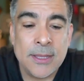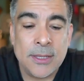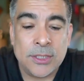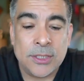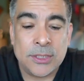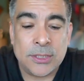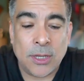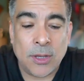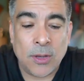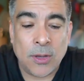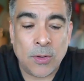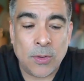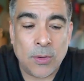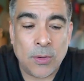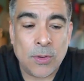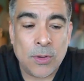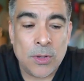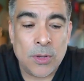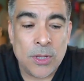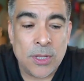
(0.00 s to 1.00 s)

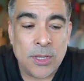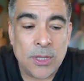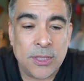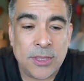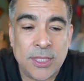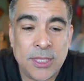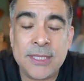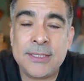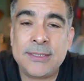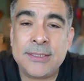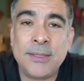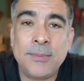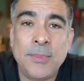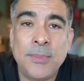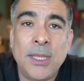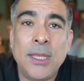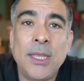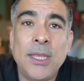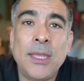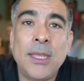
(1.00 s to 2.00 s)
So this to
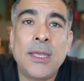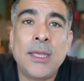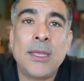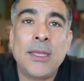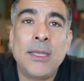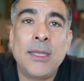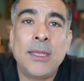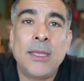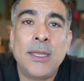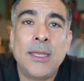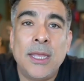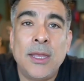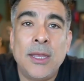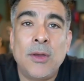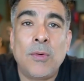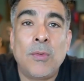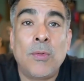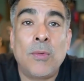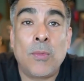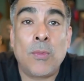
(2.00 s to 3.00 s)
me
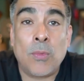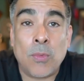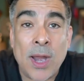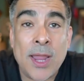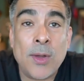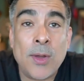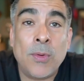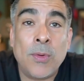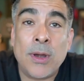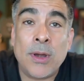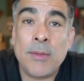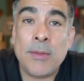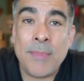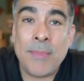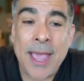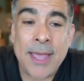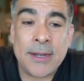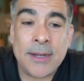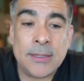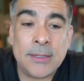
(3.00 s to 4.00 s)
hit right where it
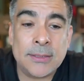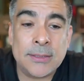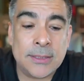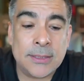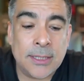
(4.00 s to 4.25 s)
matters,